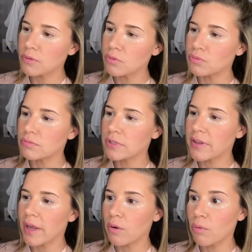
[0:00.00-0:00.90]
Ooh, look at
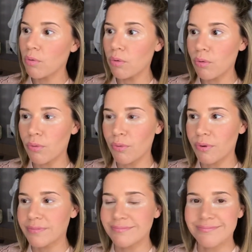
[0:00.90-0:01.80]
that.
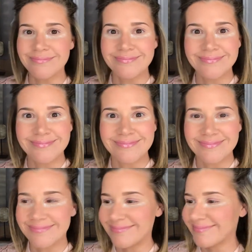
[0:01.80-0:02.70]
Ooh.
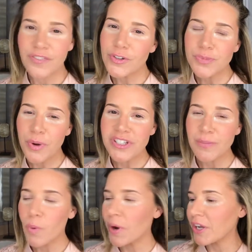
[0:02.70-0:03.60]
The first brush
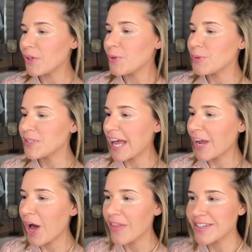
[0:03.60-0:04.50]
I'm going to use, I
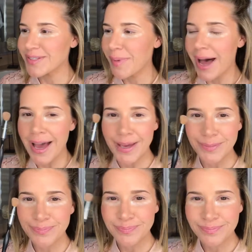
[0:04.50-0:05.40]
call this my
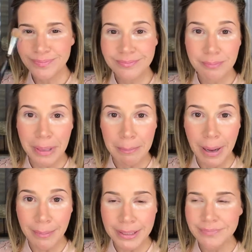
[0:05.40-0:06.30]
Big
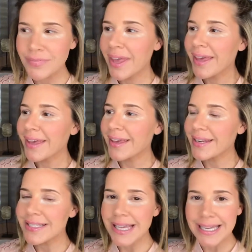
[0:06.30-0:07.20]
Mama. It
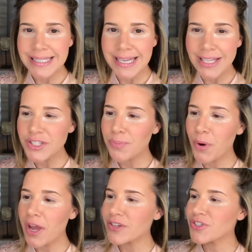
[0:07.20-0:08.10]
is a dense
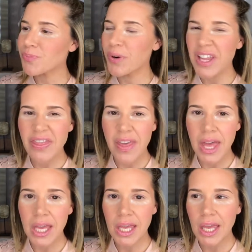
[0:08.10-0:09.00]
brush, pretty thick.